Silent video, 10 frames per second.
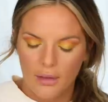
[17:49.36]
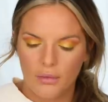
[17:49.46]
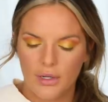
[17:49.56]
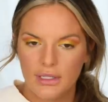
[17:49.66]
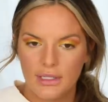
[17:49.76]
I'm
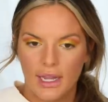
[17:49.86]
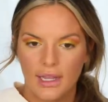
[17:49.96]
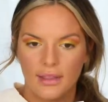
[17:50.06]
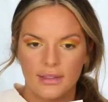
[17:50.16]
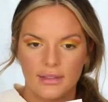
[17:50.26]
going to
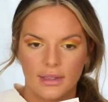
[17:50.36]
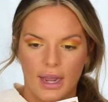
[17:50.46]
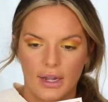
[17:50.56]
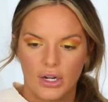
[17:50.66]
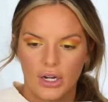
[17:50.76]
take this
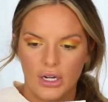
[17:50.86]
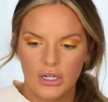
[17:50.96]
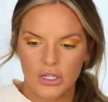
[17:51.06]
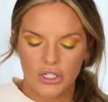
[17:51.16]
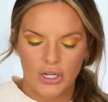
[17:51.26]
lighter
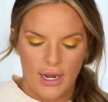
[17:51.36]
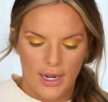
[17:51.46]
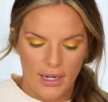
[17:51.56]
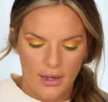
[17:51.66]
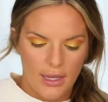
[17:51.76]

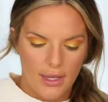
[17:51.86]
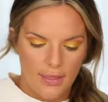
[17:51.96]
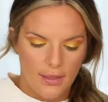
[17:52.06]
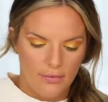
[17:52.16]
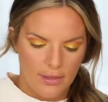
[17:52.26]
shade
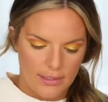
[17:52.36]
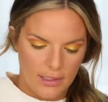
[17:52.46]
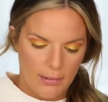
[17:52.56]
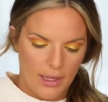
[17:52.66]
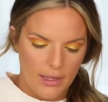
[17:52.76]
in the
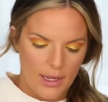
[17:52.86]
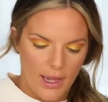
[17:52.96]
Fenty palette.